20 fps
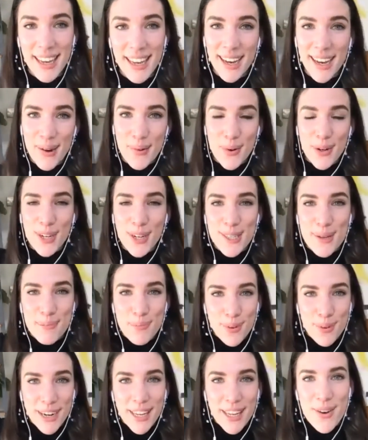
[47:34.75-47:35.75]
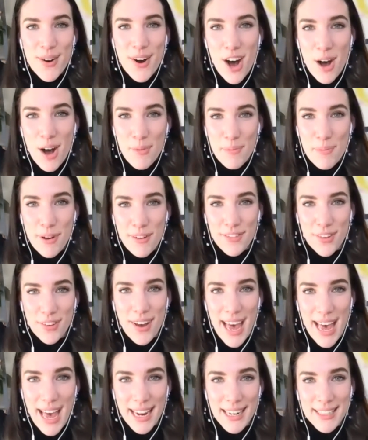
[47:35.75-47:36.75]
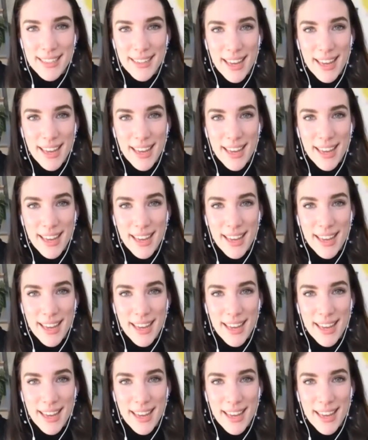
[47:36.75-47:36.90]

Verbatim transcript: But we'll need to bring your arm above your head